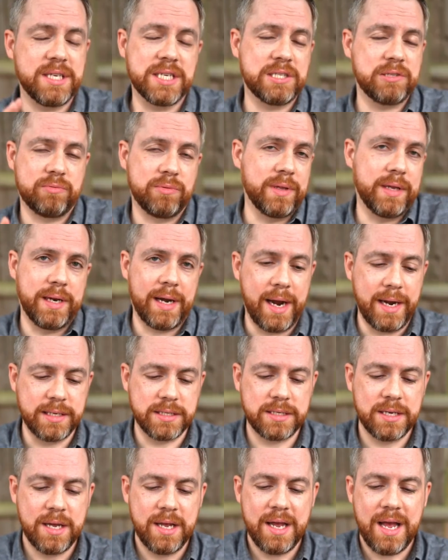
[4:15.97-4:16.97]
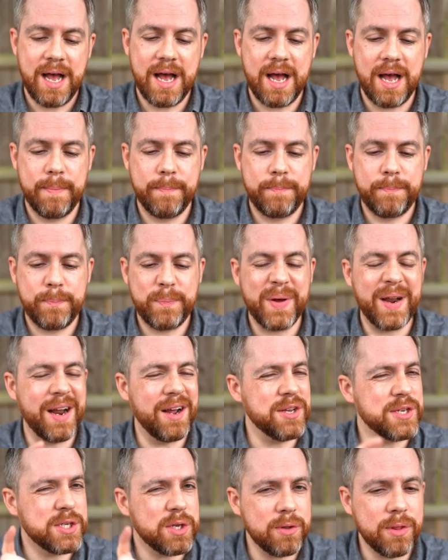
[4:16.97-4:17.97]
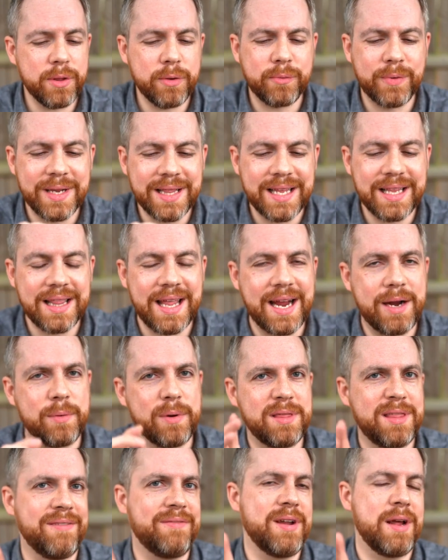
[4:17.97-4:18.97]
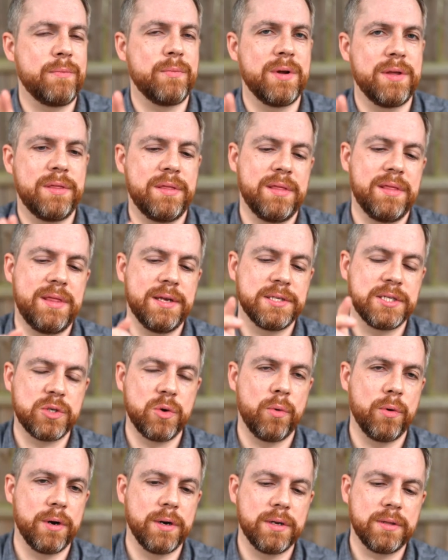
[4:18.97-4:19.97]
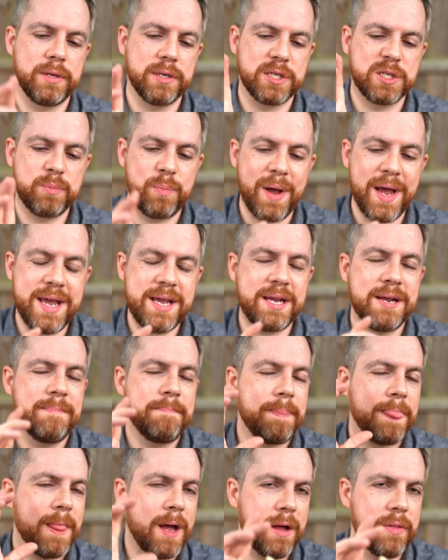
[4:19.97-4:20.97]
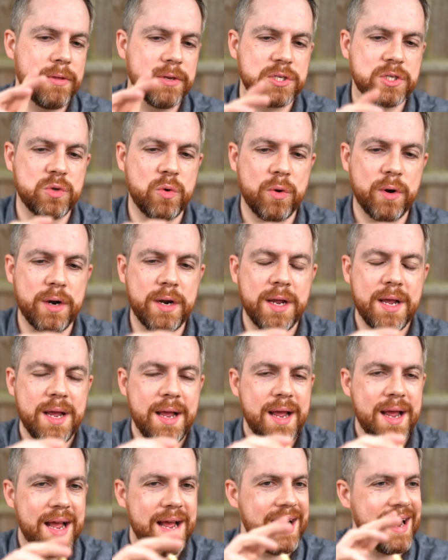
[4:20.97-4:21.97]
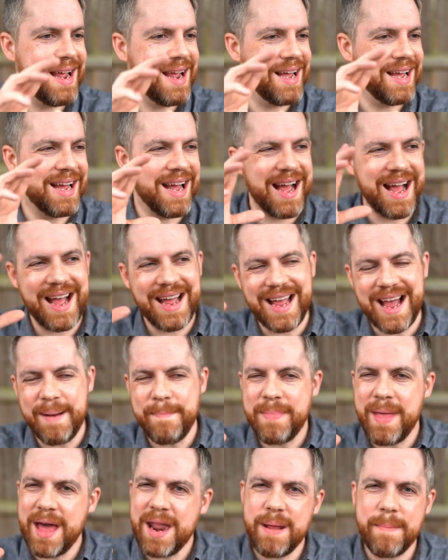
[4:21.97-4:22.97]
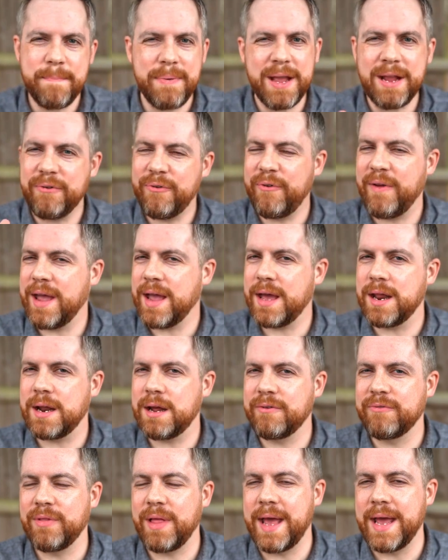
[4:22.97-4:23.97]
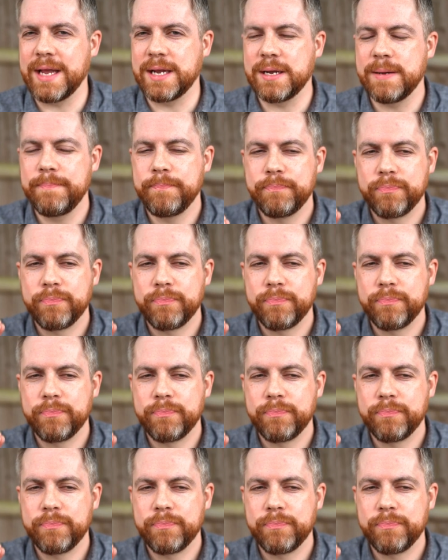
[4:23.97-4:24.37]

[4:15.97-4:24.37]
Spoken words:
just really nice. But I also really like what they've done with the sword. The spike on the sword, I'm not a big fan of like